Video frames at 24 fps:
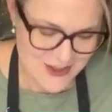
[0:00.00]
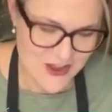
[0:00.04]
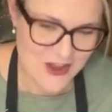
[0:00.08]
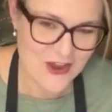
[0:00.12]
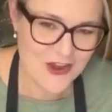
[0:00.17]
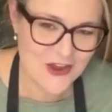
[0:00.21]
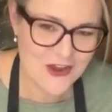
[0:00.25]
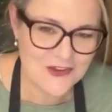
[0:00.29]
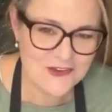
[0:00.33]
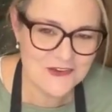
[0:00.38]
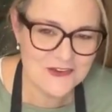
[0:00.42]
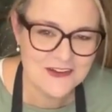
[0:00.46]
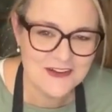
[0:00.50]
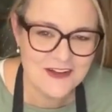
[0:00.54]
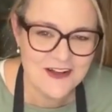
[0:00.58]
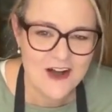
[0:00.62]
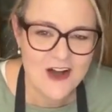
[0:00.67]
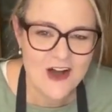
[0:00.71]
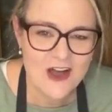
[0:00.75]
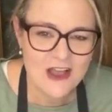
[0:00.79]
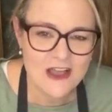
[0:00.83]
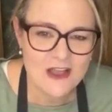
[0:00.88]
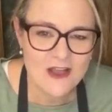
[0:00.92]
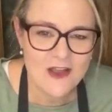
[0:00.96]
No,
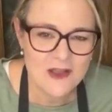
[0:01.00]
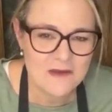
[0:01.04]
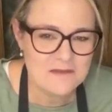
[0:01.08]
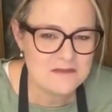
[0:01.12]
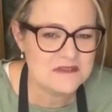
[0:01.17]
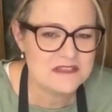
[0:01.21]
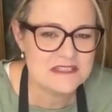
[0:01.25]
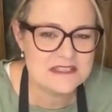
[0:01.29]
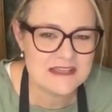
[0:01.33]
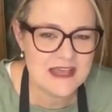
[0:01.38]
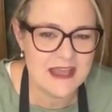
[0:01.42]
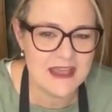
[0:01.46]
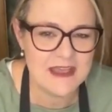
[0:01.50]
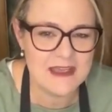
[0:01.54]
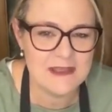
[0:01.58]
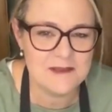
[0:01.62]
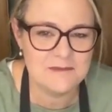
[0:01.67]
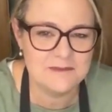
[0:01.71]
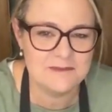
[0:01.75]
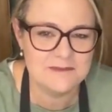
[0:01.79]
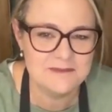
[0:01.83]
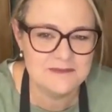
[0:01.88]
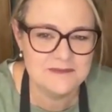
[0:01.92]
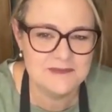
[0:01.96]
I'm the
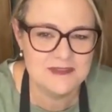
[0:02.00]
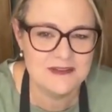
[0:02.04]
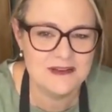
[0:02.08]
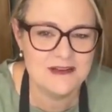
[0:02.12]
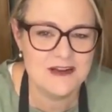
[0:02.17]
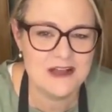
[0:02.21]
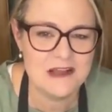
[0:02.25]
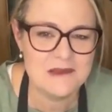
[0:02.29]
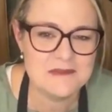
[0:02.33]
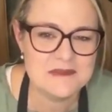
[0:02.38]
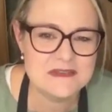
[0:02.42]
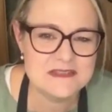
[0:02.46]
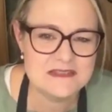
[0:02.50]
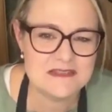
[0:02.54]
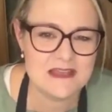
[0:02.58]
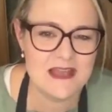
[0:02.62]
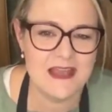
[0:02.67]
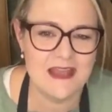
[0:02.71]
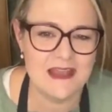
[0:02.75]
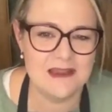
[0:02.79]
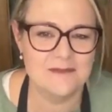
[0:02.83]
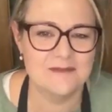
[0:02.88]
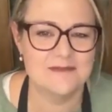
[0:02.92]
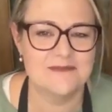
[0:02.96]
same. I'm the
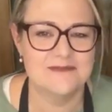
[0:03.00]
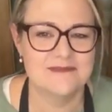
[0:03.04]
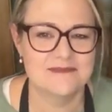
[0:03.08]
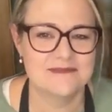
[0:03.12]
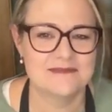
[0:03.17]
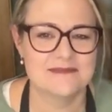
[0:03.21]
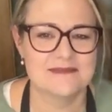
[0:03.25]
same.